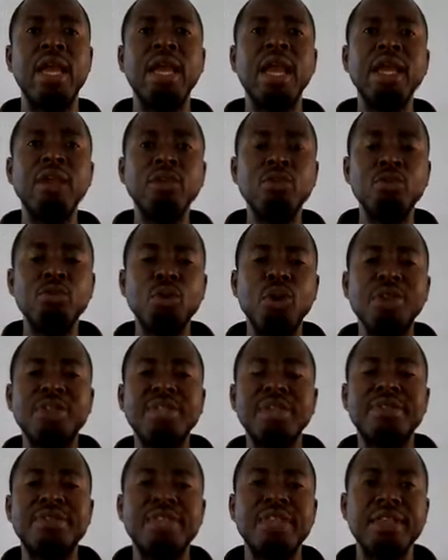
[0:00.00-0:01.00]
And you know
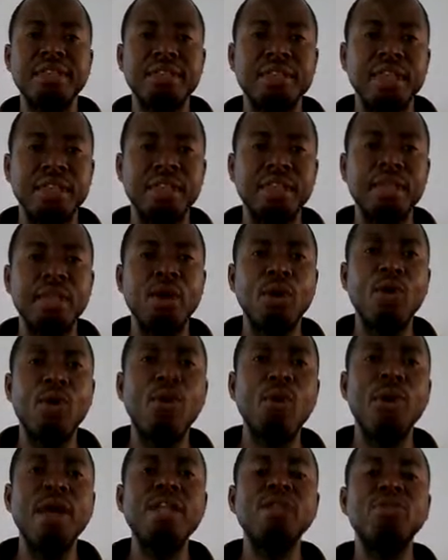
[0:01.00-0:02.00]
the season
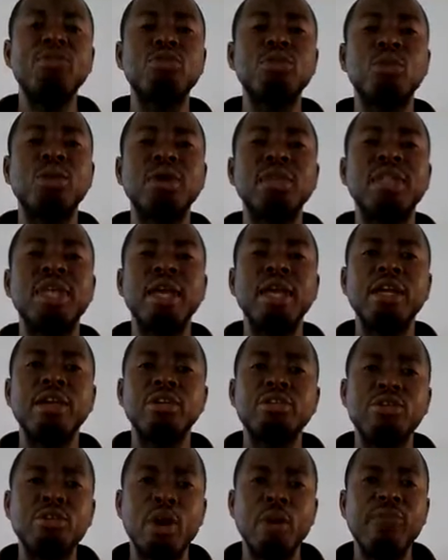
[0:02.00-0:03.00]
when you should
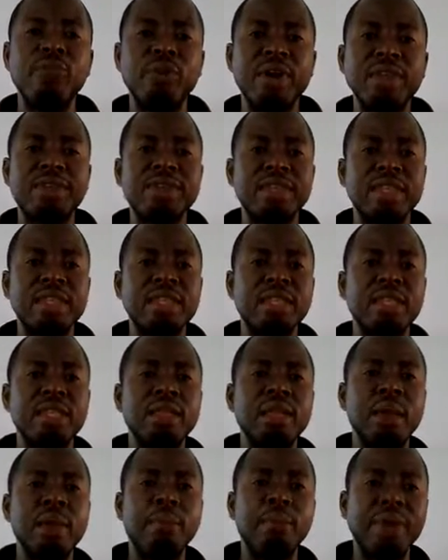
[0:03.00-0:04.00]
shop for a
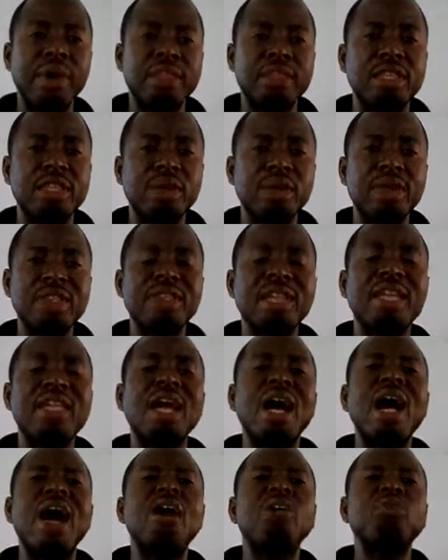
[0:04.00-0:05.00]
certain material and
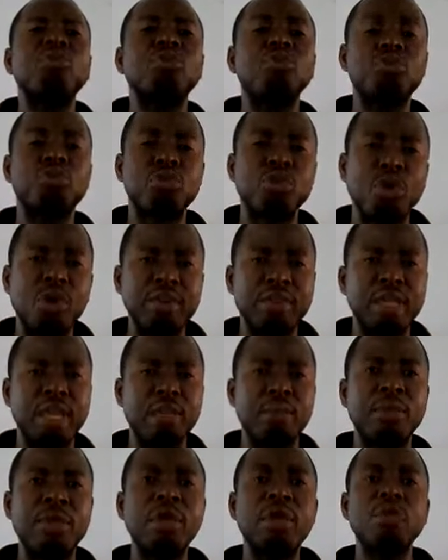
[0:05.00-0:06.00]
how to store
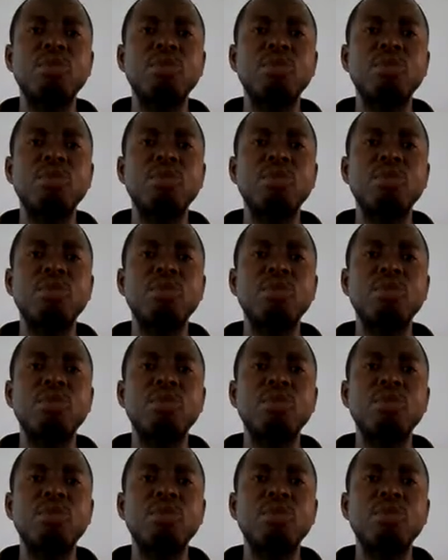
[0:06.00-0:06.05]
them.